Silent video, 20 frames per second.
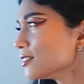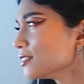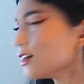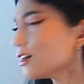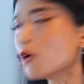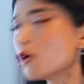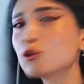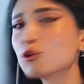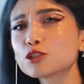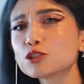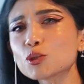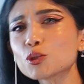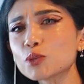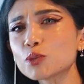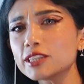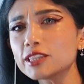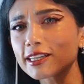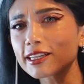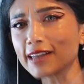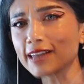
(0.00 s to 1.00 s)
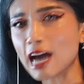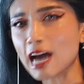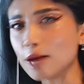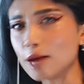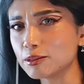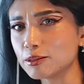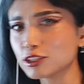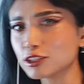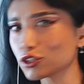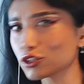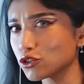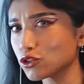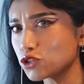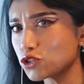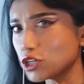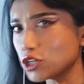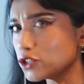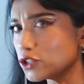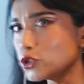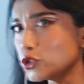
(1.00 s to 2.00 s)
that also with the cap is such a
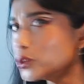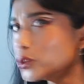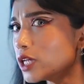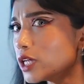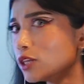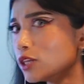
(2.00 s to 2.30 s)
HyunA